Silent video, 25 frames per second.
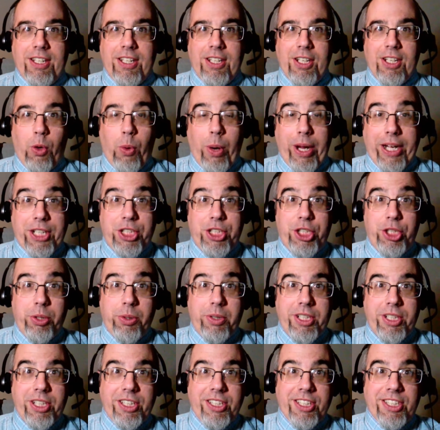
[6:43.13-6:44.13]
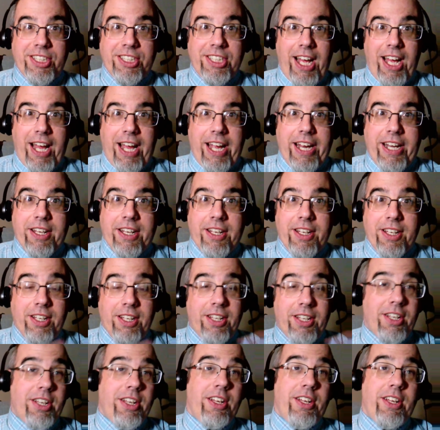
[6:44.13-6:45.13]
Quick juke to the side.
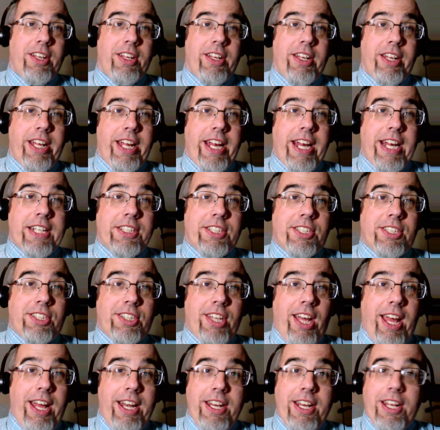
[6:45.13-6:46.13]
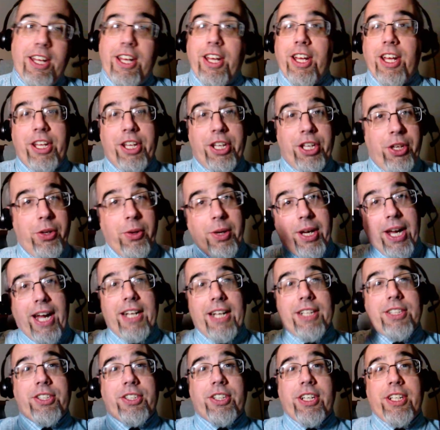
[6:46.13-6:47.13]
Instead, you
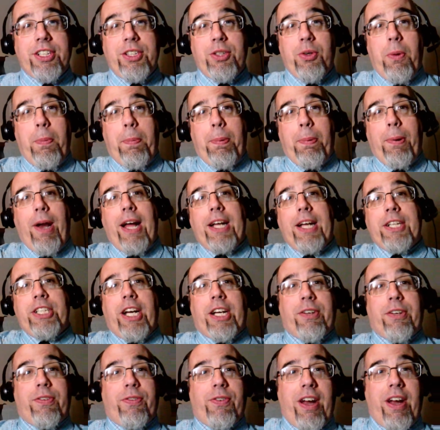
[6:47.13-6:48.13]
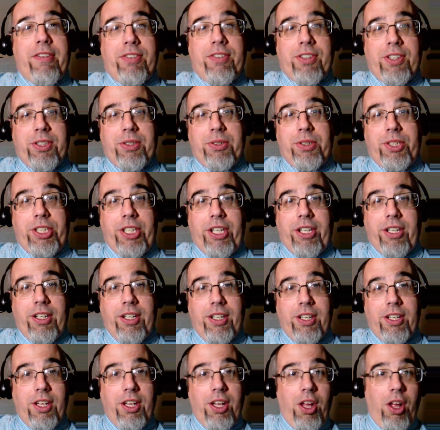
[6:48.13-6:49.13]
guys are going to do a project for evolution.
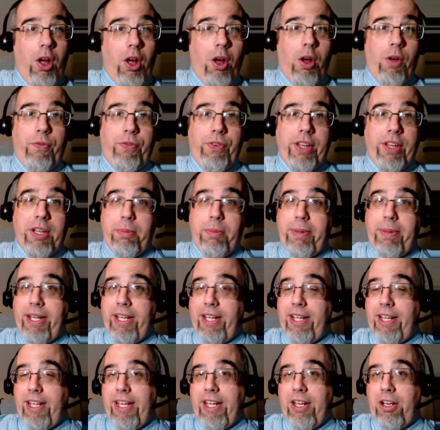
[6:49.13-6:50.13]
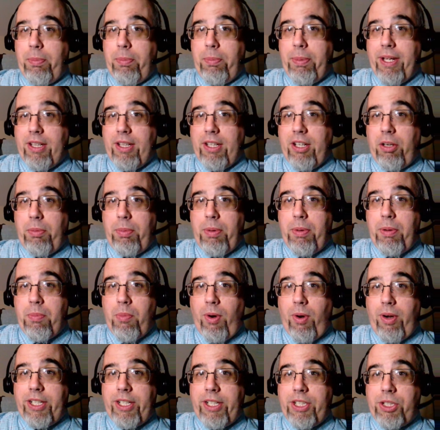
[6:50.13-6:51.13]
Hopefully it'll be a little bit
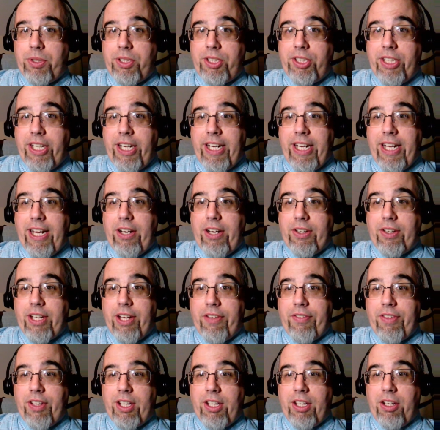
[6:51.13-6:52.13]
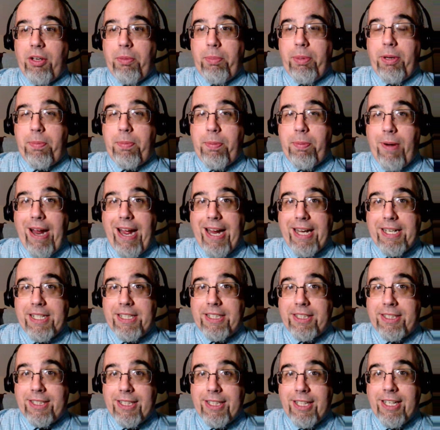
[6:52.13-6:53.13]
more interesting. It'll give you a little bit of
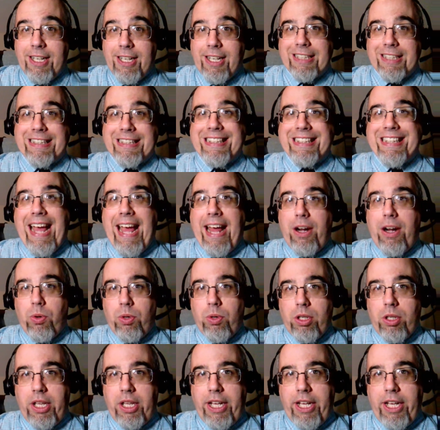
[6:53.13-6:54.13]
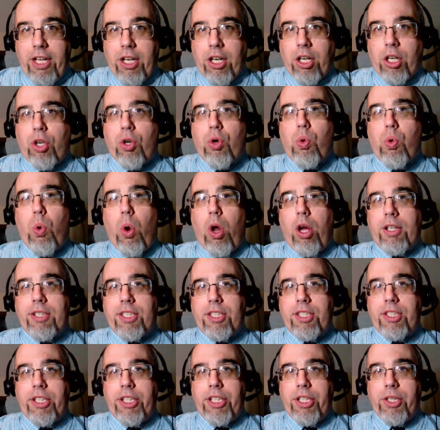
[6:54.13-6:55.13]
practice laterally across
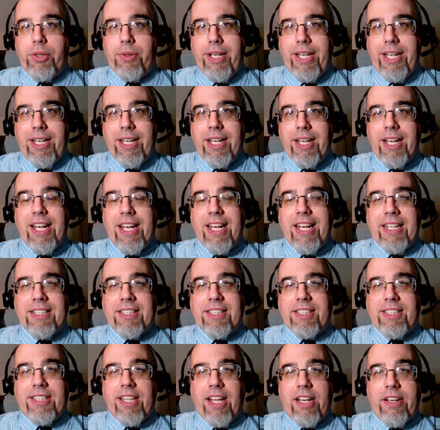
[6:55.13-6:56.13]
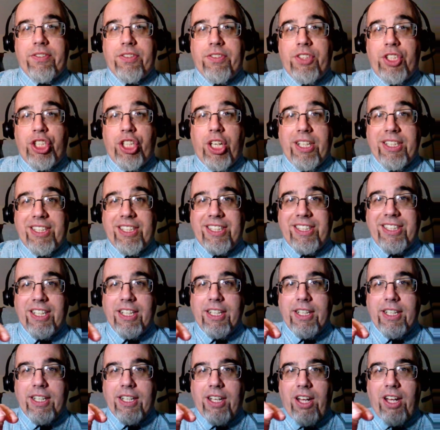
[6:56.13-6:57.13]
the unit instead of just
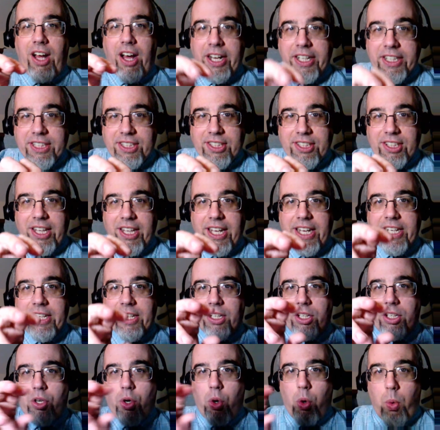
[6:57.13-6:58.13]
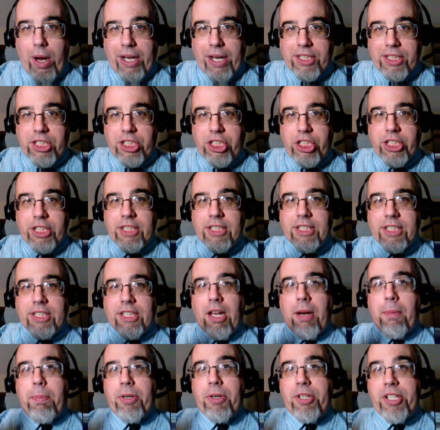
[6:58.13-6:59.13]
isolated questions
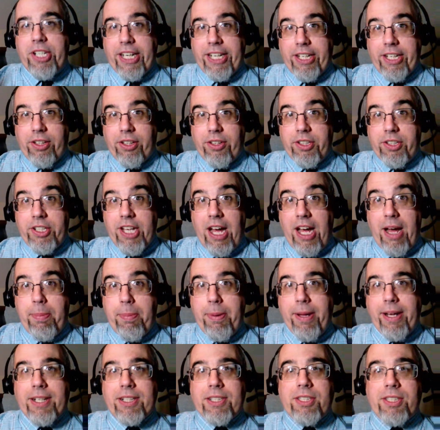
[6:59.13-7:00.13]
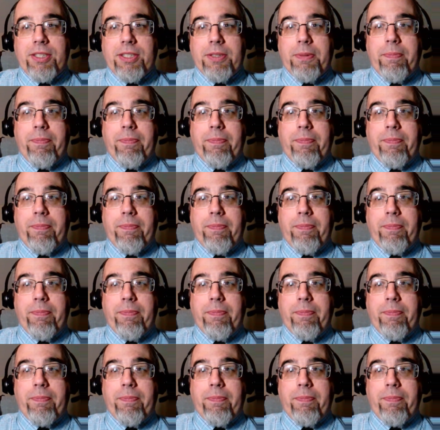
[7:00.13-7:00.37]
on particular topics.